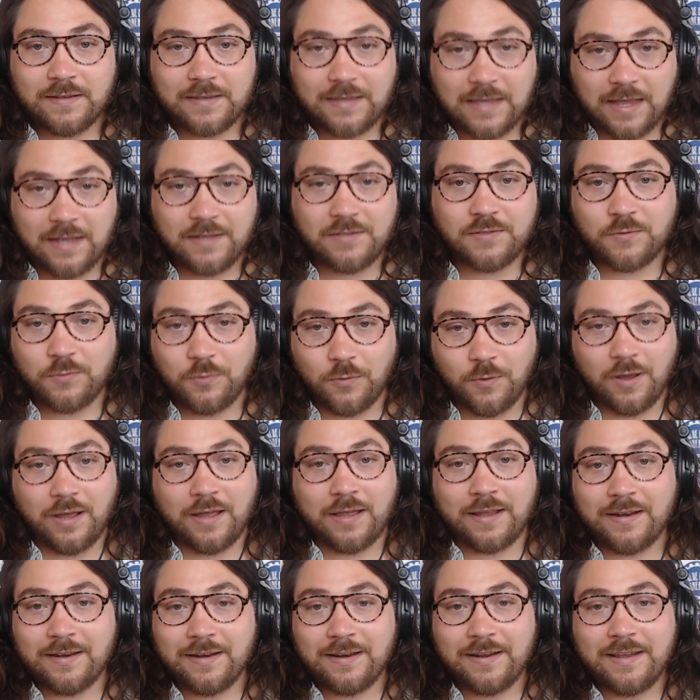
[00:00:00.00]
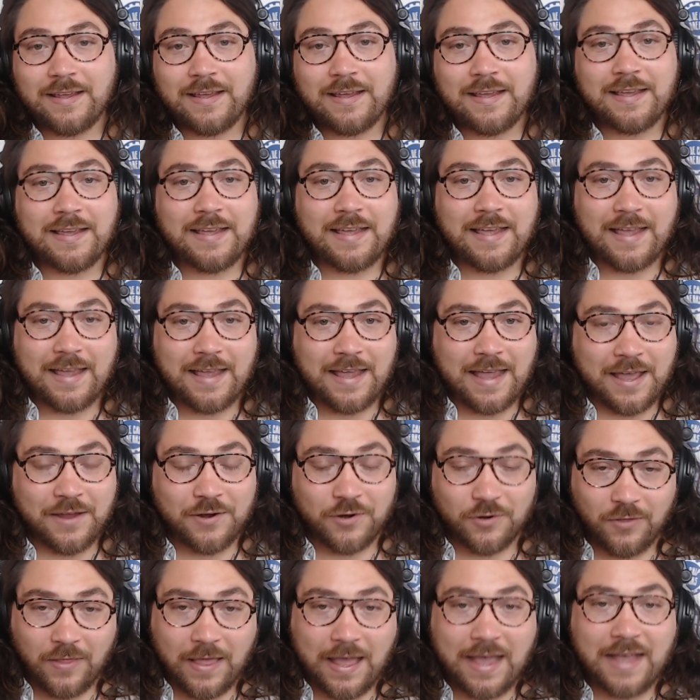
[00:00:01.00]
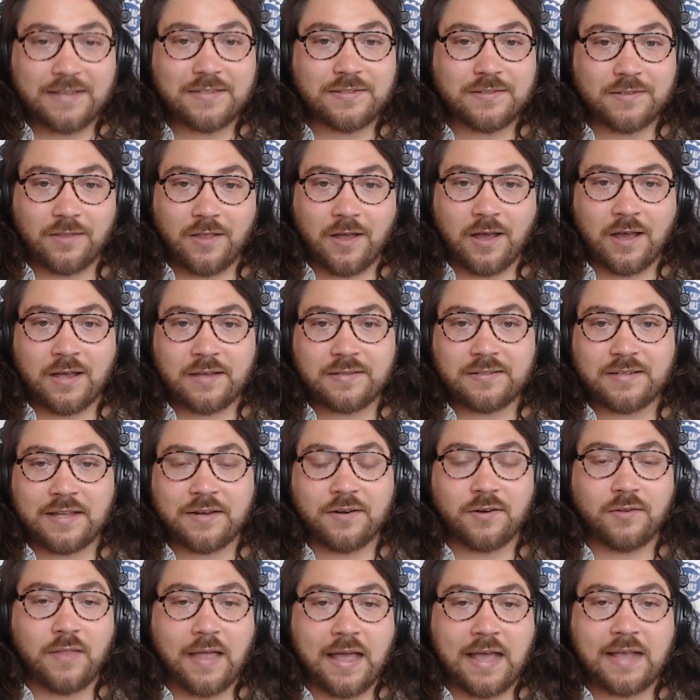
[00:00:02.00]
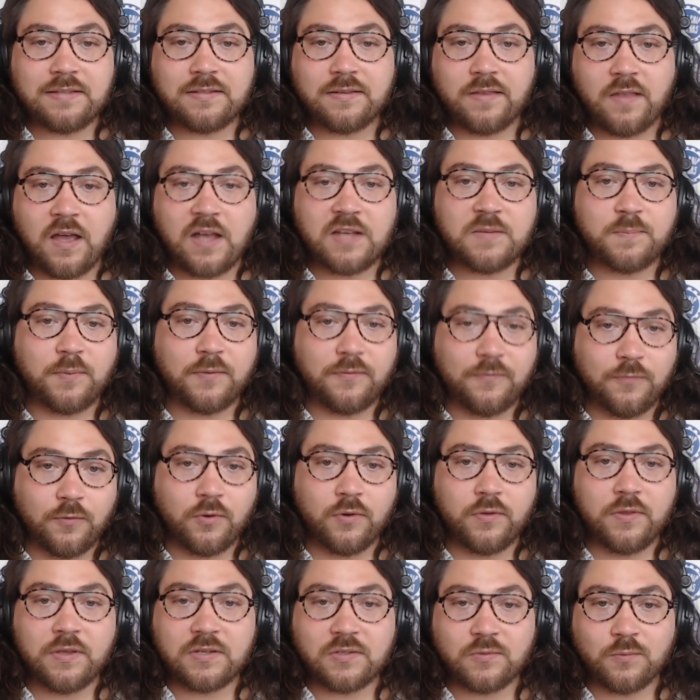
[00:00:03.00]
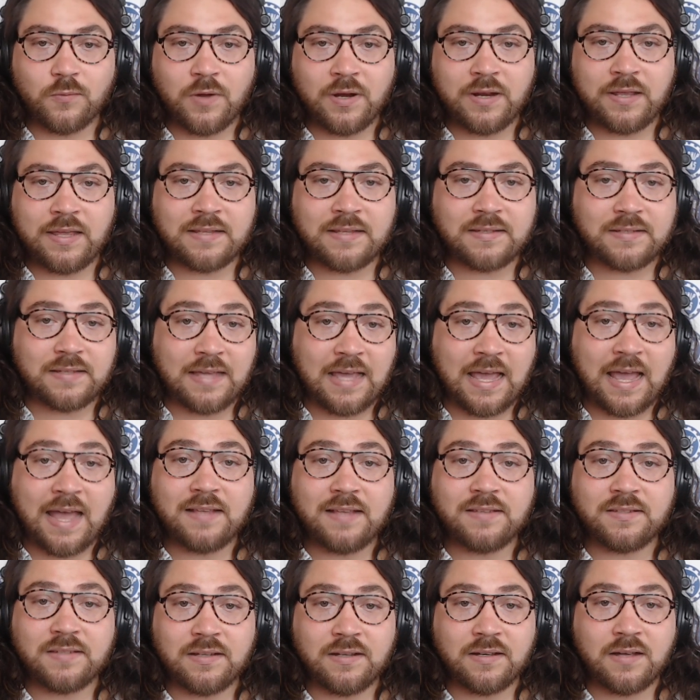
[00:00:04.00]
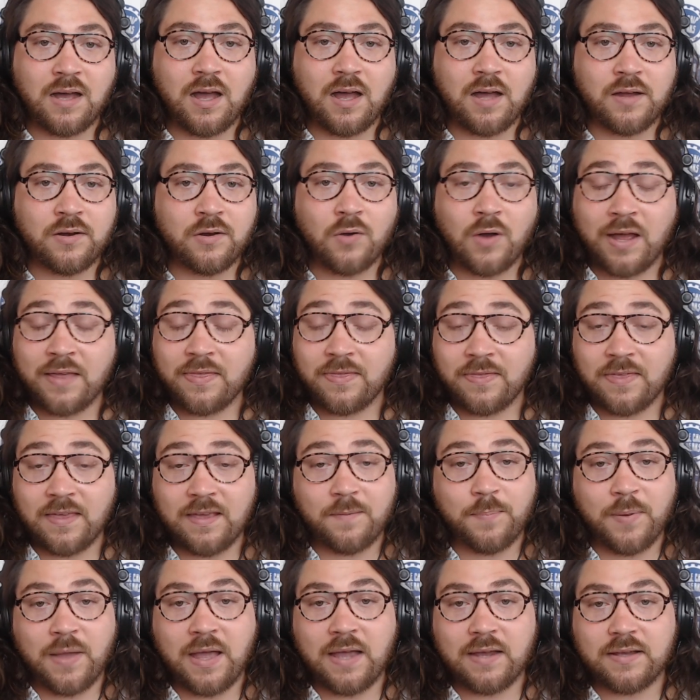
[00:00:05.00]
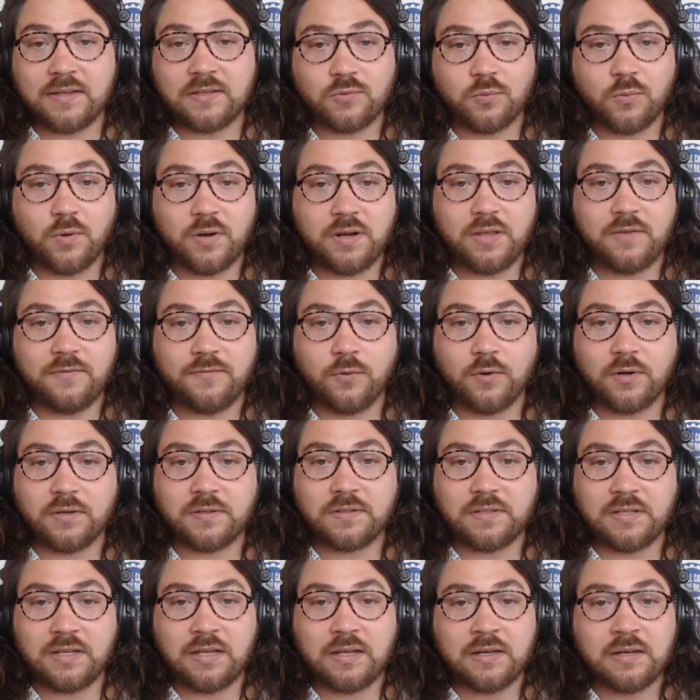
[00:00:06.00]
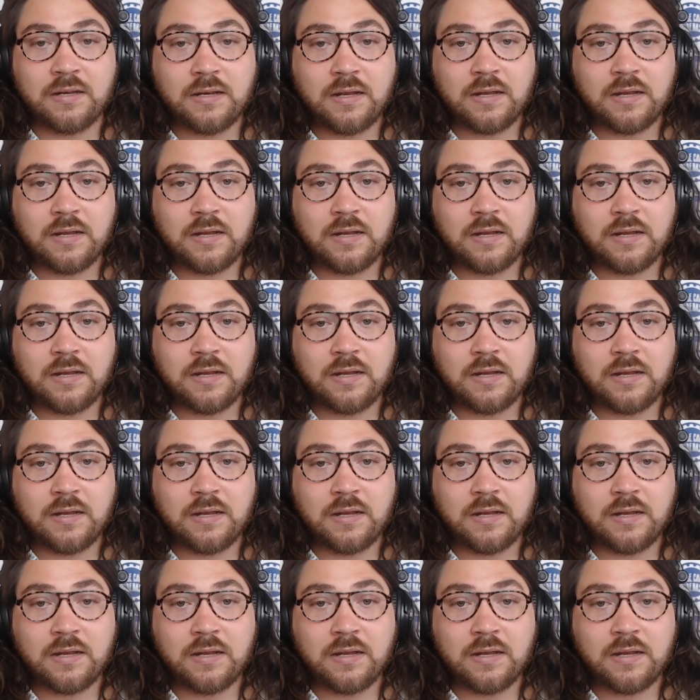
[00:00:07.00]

Guess what? In her last loss, in her last loss before this one against Kat Zingano, I think back in twenty fourteen,